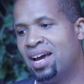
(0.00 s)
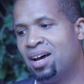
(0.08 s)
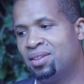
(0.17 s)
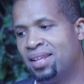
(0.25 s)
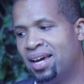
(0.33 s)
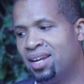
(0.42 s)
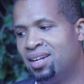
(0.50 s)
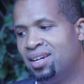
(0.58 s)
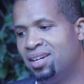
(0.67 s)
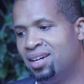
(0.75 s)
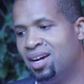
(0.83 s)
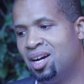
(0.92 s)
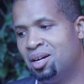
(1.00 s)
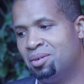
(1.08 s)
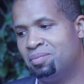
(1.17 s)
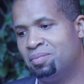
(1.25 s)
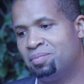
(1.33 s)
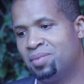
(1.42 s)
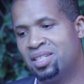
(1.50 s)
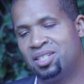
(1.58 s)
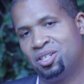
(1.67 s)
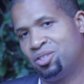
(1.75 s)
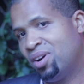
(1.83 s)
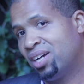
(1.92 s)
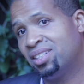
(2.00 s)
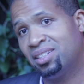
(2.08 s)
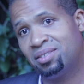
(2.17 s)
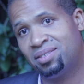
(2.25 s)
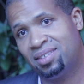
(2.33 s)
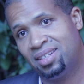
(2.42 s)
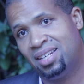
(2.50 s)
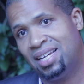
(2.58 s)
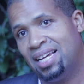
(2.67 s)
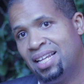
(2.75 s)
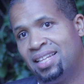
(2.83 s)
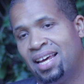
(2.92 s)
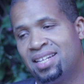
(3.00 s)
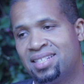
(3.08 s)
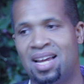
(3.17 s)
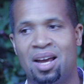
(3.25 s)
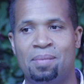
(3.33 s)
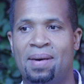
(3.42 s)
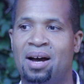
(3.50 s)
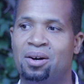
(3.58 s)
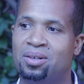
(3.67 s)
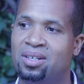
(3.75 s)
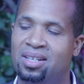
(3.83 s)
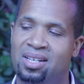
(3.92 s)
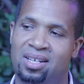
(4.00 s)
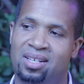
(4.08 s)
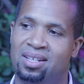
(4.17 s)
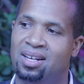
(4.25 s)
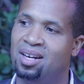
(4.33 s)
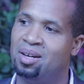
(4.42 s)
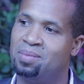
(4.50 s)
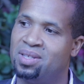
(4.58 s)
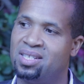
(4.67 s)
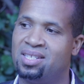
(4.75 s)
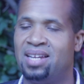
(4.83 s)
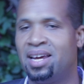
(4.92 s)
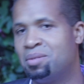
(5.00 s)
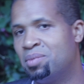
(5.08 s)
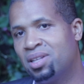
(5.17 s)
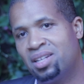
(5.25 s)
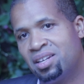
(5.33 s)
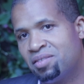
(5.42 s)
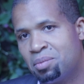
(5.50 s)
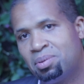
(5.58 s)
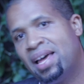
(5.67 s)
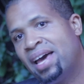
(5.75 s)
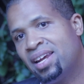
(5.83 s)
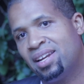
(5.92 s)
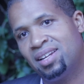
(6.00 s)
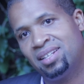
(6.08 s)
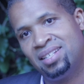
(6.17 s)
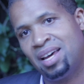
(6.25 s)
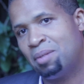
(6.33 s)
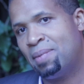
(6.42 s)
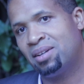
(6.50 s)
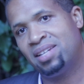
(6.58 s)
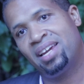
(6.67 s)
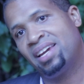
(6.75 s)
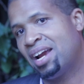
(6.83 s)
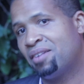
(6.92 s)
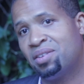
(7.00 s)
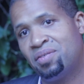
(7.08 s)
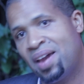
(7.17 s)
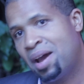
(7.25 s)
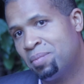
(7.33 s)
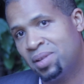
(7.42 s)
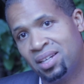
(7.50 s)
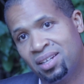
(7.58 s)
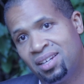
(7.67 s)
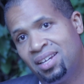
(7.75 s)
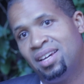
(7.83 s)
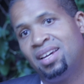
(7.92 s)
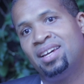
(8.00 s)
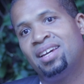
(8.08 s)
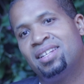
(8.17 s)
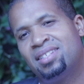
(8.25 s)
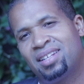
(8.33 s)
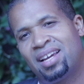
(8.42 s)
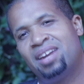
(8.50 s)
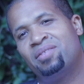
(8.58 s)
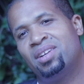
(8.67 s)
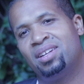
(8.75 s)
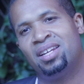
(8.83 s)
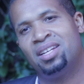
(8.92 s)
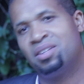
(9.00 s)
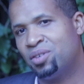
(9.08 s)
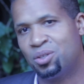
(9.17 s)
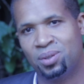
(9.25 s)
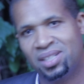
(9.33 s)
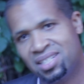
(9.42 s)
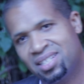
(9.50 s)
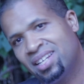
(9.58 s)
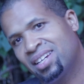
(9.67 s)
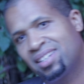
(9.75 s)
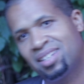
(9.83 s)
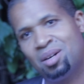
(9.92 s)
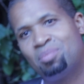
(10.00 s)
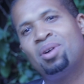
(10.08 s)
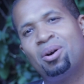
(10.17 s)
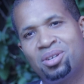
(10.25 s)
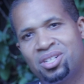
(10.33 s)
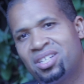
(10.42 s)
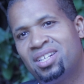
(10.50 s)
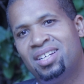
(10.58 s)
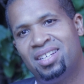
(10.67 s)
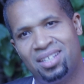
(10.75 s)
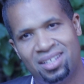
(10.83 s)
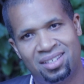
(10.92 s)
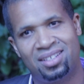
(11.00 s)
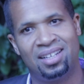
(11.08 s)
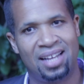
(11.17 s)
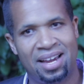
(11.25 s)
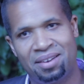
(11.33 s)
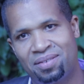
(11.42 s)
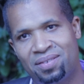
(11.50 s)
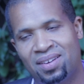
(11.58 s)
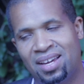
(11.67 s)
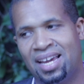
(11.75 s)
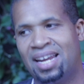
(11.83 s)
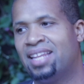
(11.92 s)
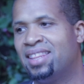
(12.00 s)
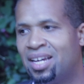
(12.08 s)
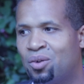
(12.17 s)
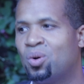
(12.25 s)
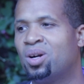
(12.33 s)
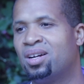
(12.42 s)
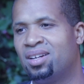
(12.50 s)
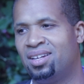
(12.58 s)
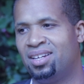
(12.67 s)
now that is destructive, that is not about the sustainability of the planet. It's not about taking care of your family. It's kind of an individualistic approach to life. And I think we're